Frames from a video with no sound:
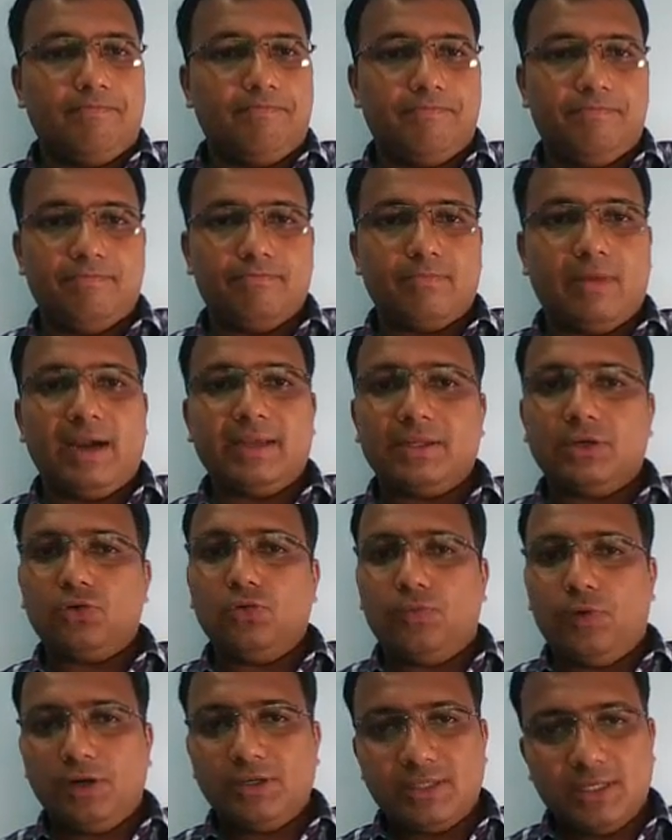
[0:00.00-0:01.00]
Either
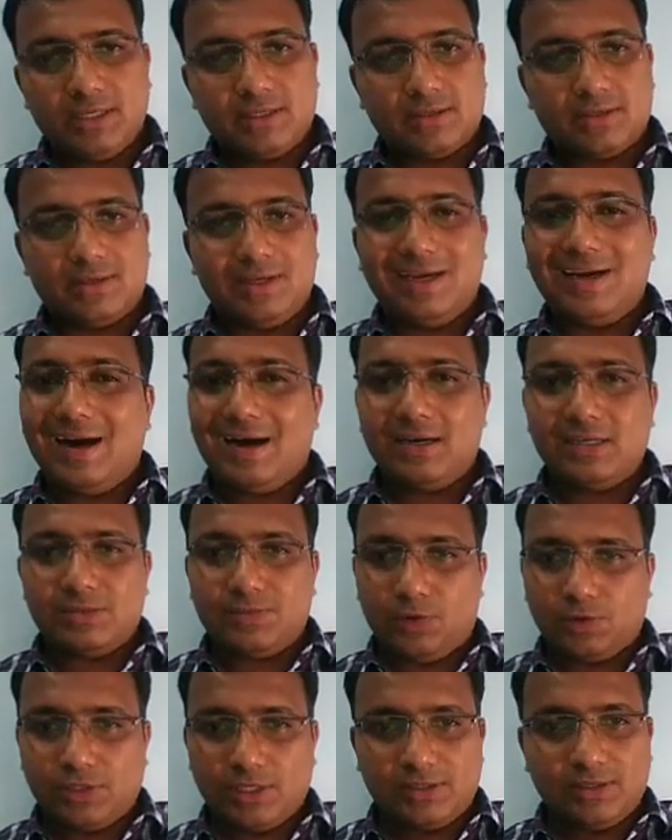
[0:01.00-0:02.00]
2.6 gigahertz
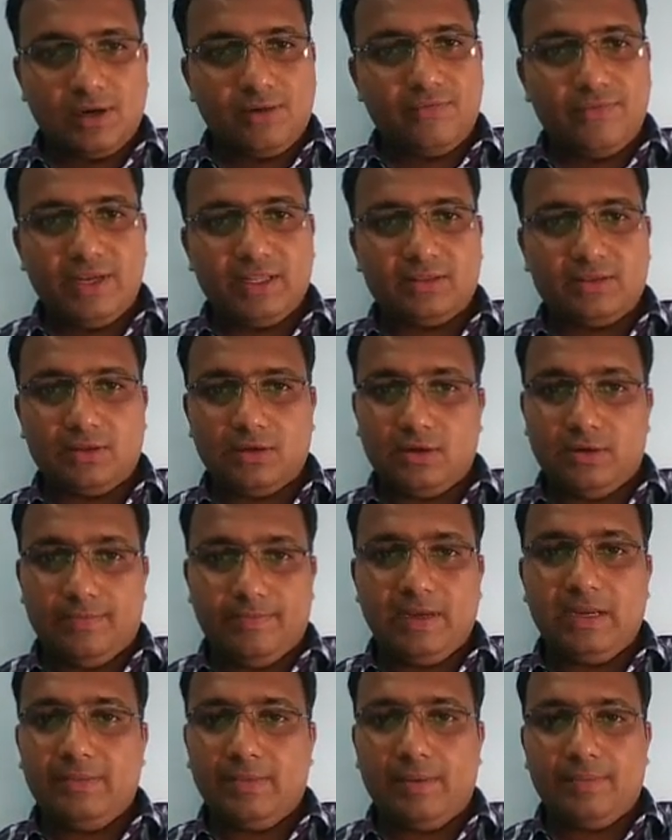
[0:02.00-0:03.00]
processor with
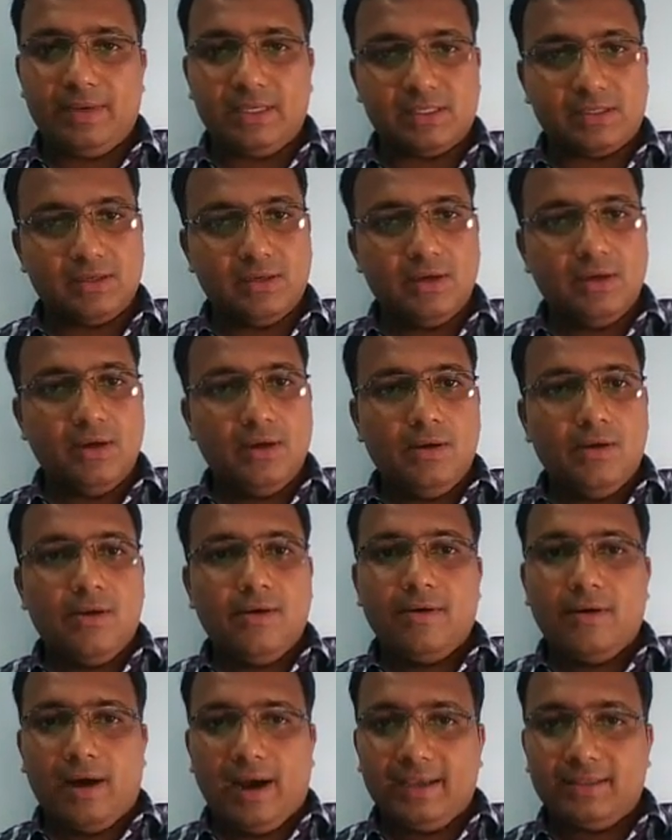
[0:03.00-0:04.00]
minimum is
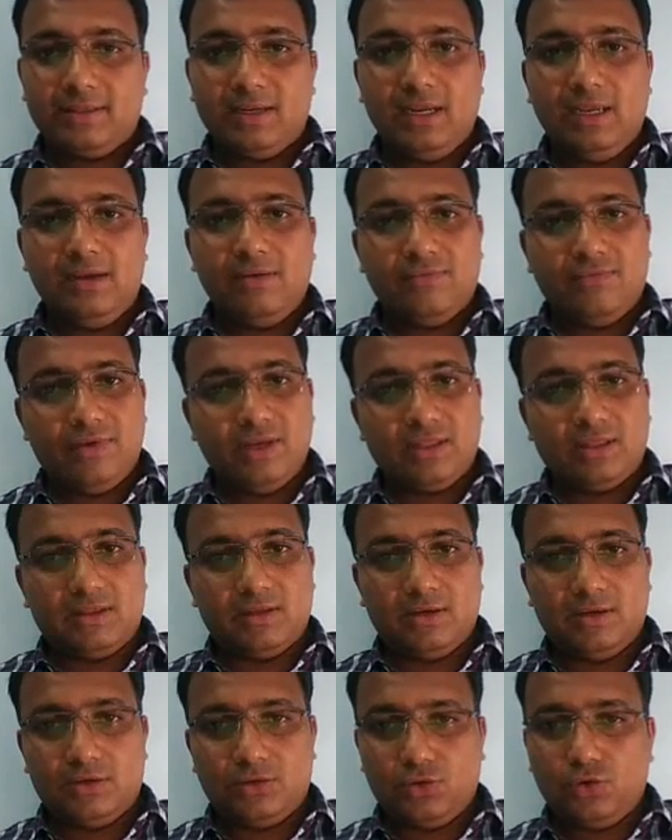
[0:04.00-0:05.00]
i3 with
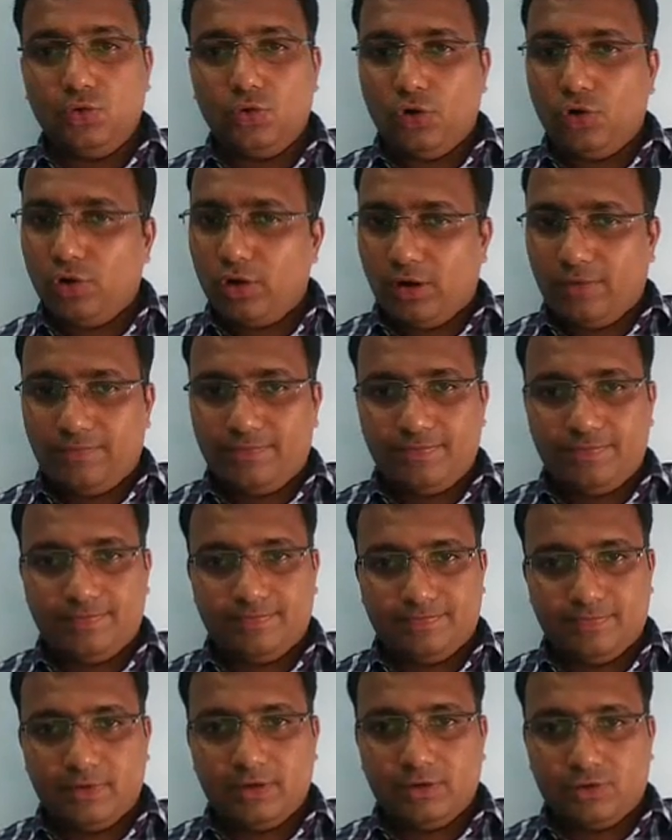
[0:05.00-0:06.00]
2
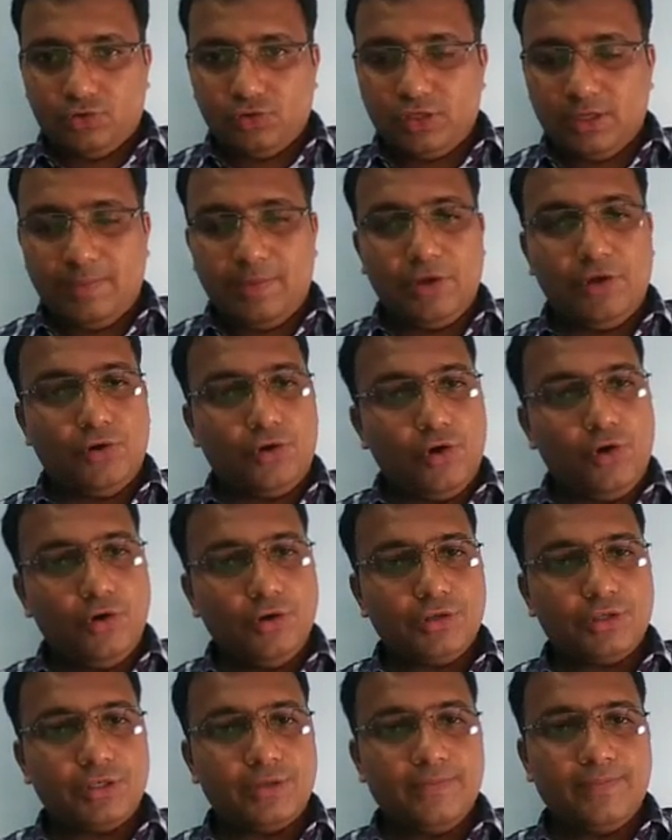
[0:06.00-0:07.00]
CPU
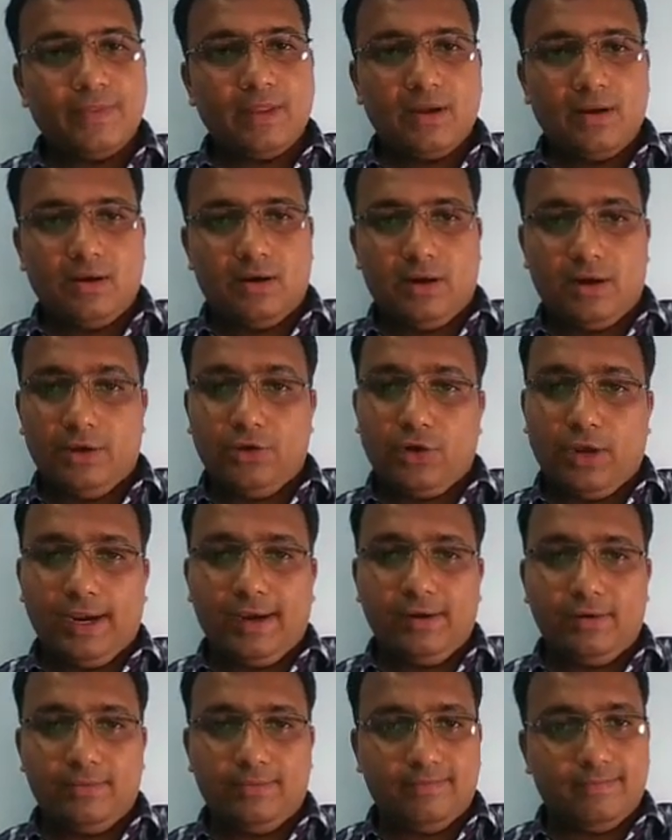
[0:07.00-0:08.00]
cores. You
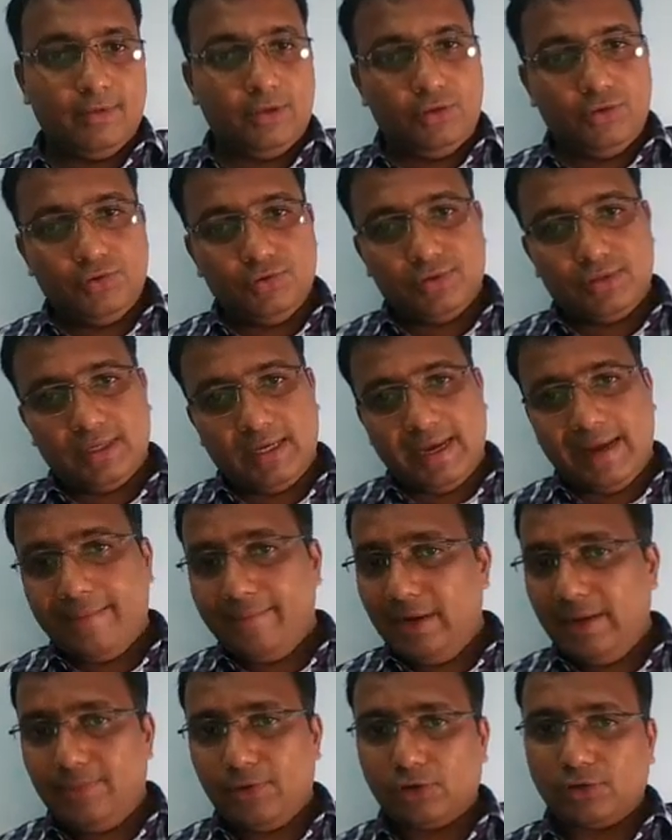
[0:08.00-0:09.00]
can use the AMD
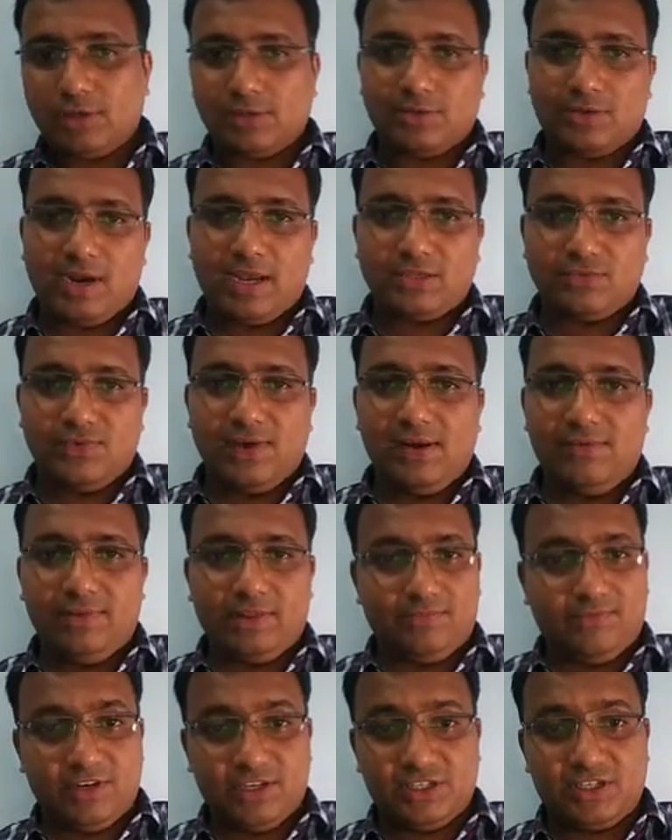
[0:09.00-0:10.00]
processor as well with
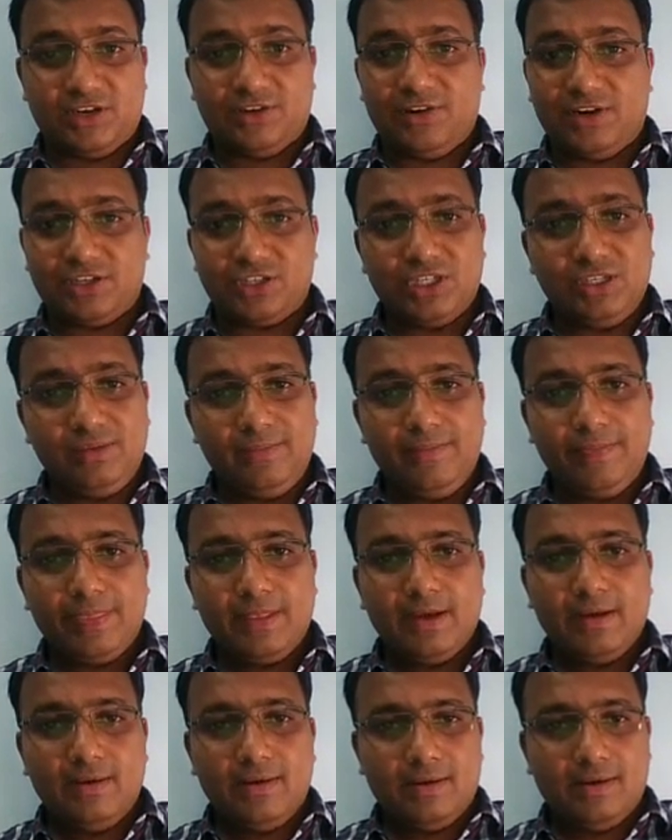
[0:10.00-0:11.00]
first generation,
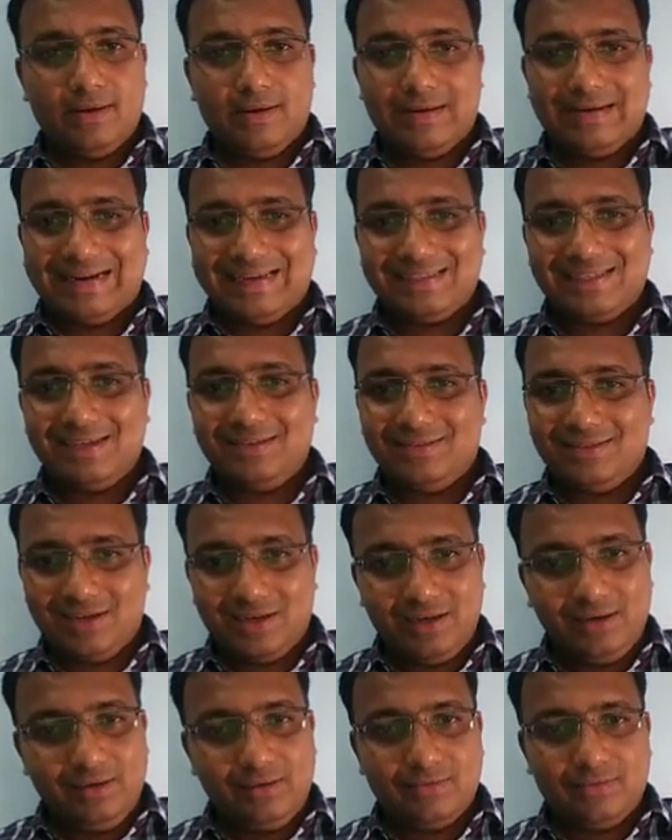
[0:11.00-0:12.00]
Ryzen 3rd
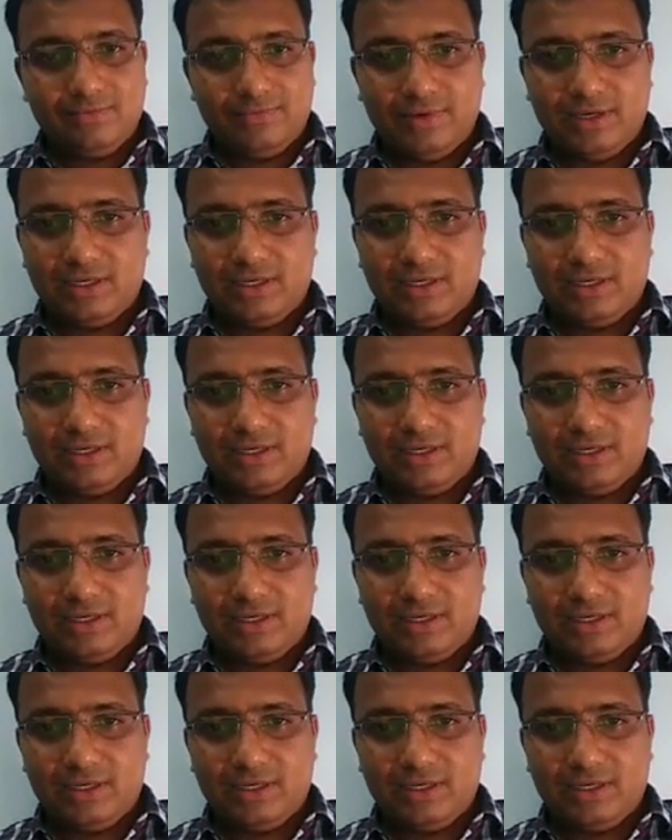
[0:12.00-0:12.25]
with